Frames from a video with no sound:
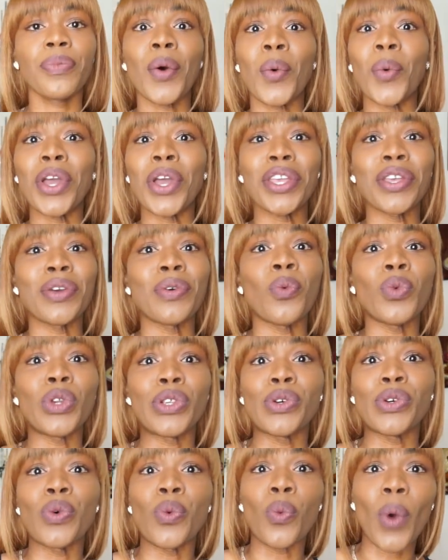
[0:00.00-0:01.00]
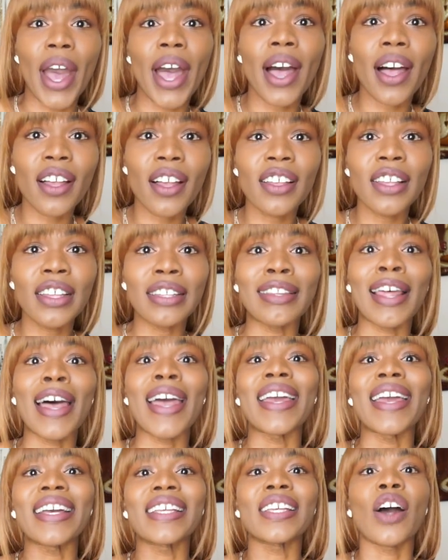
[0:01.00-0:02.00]
When you do well,
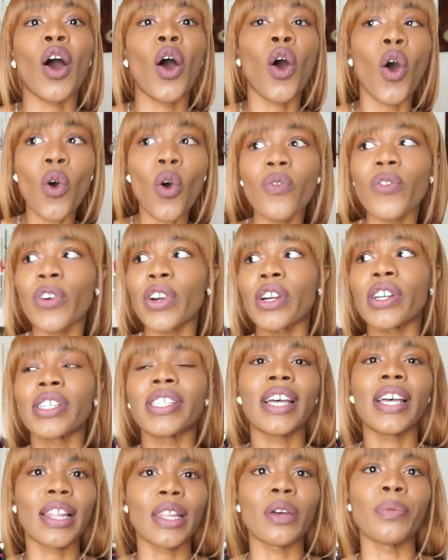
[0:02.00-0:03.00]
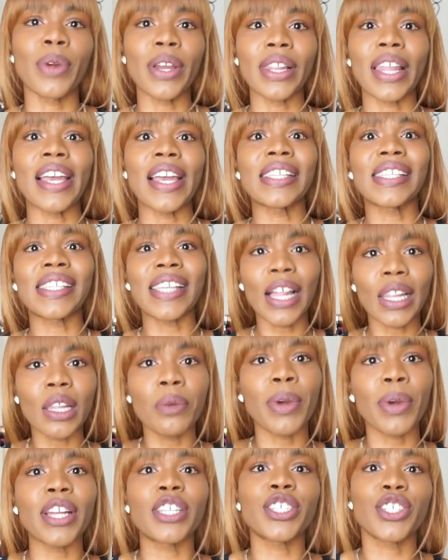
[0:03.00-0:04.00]
like over celebrate, like
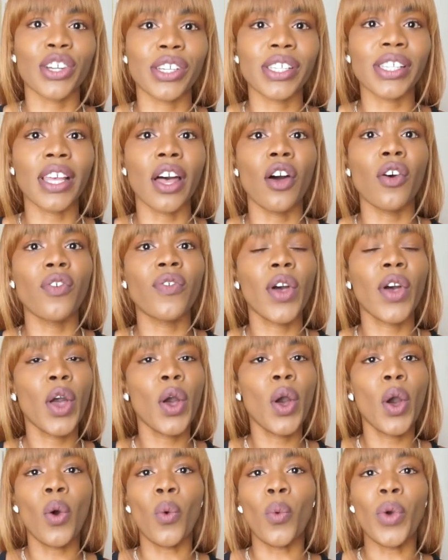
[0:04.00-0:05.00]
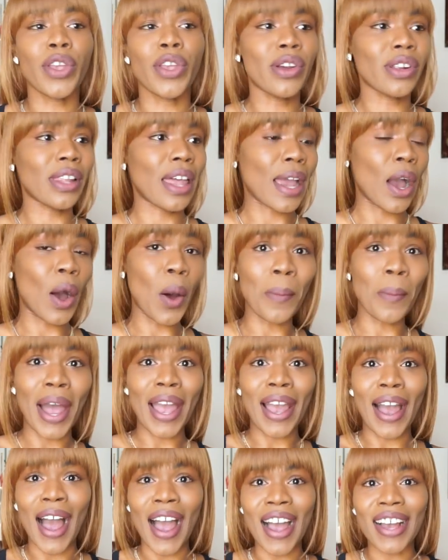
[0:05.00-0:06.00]
celebrate yourself. When you're like, oh my
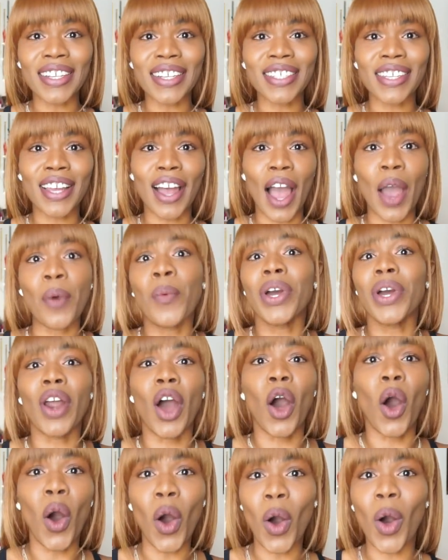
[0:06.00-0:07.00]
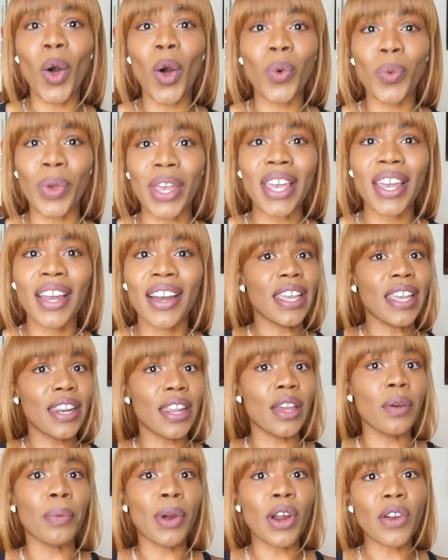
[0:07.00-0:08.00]
gosh, I went a whole week
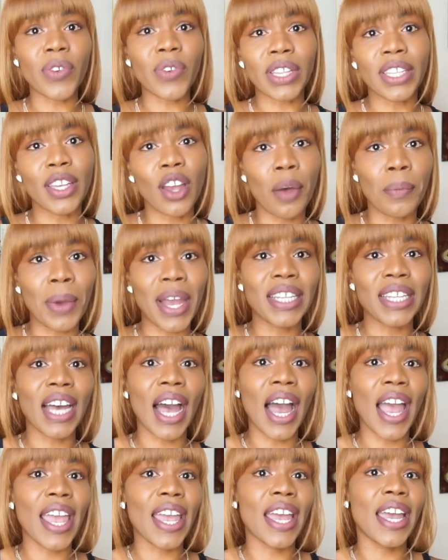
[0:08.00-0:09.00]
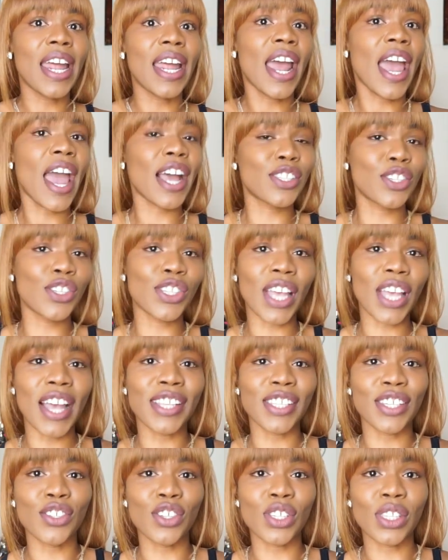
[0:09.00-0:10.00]
eating perfectly on my diet,
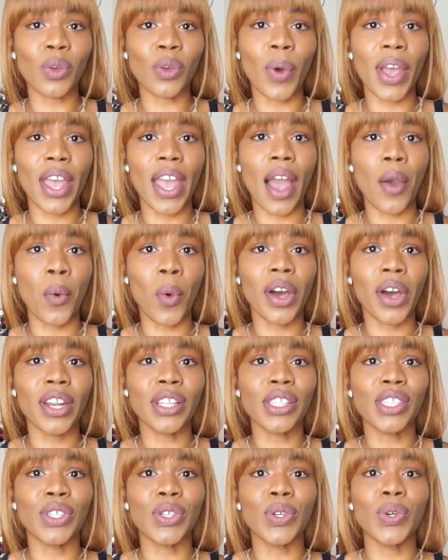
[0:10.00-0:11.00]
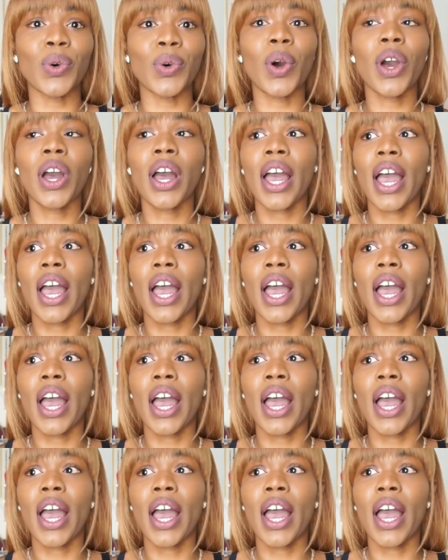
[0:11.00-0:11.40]
exercising just the way I wanted to.